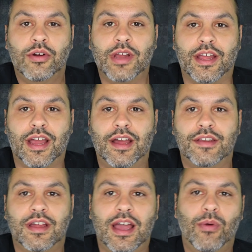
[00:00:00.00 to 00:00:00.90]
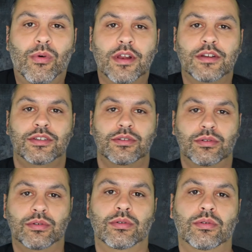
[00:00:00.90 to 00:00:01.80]
Okay, guys, I wanted
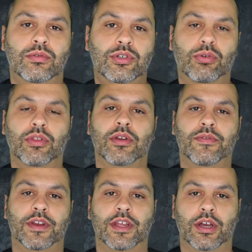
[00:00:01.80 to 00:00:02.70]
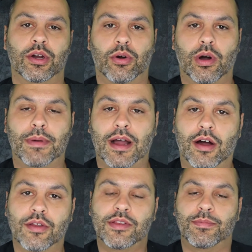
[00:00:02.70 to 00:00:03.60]
to do a little video
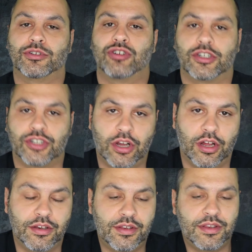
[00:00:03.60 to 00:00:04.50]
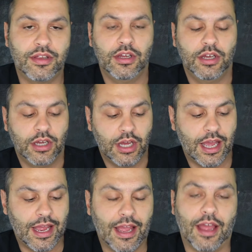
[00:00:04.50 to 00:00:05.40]
about super treasure hunts.
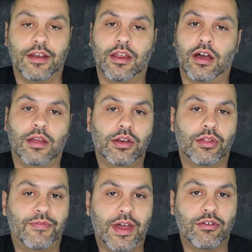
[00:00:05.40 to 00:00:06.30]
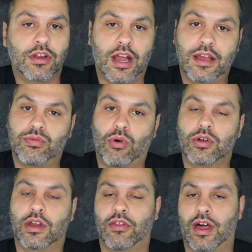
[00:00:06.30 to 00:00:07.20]
And, the veteran guys
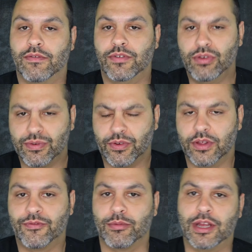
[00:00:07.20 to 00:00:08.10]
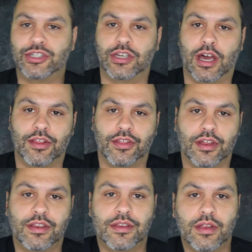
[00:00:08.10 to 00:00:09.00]
won't get a lot of useful information out of
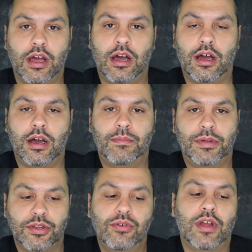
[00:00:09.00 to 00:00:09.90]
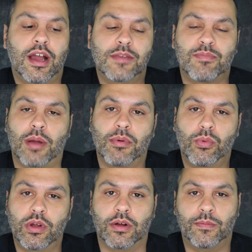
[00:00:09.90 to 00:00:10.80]
this, but the new guys probably
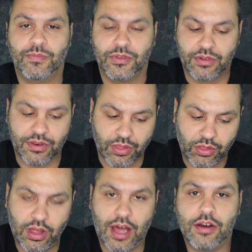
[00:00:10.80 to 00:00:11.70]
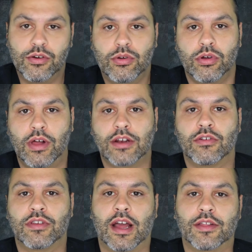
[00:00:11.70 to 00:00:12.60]
will. There's a lot of new
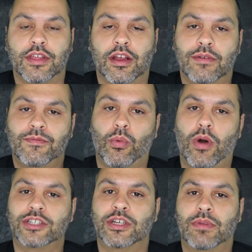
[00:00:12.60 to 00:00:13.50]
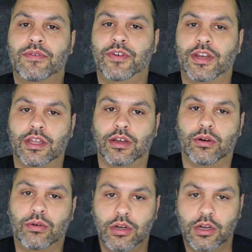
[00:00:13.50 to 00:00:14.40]
collectors out there, and for watching my
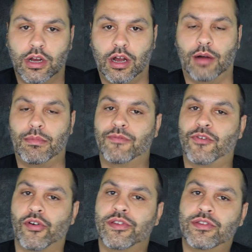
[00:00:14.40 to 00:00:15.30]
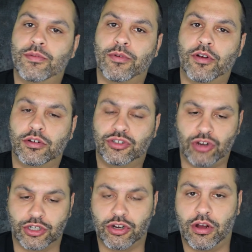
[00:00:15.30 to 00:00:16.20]
video, my first super
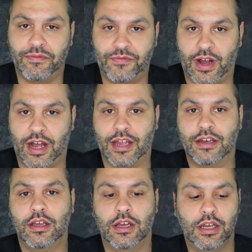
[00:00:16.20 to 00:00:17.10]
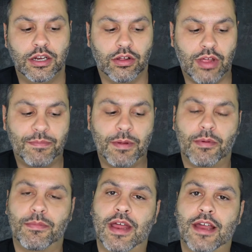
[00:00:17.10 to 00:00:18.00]
treasure hunt find, a lot of
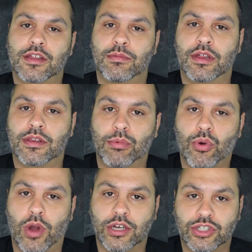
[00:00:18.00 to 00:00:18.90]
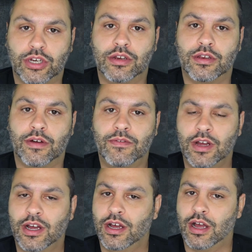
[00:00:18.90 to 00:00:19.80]
people have been asking me some questions of
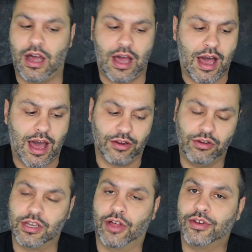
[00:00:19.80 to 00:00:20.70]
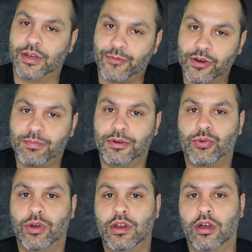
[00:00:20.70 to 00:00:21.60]
how do you tell the difference
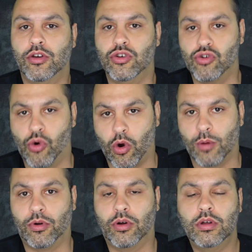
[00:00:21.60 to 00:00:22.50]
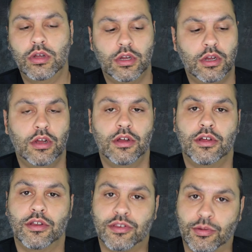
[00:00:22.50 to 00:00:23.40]
between a normal
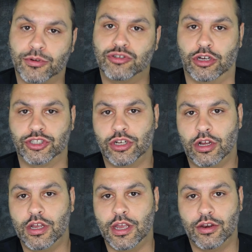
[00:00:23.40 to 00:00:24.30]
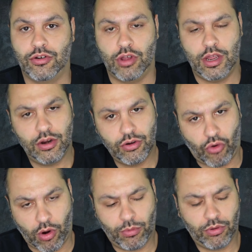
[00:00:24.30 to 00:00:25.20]
super treasure hunt and a
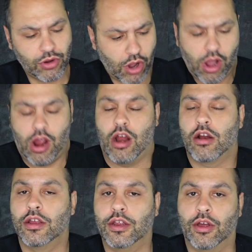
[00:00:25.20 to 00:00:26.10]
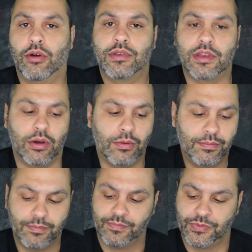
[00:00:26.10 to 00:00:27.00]
normal car,
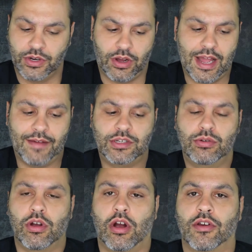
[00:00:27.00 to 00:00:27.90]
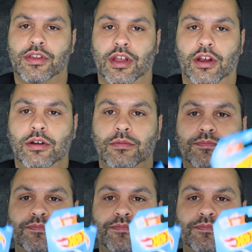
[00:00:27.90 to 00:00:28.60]
So, I have two cars here,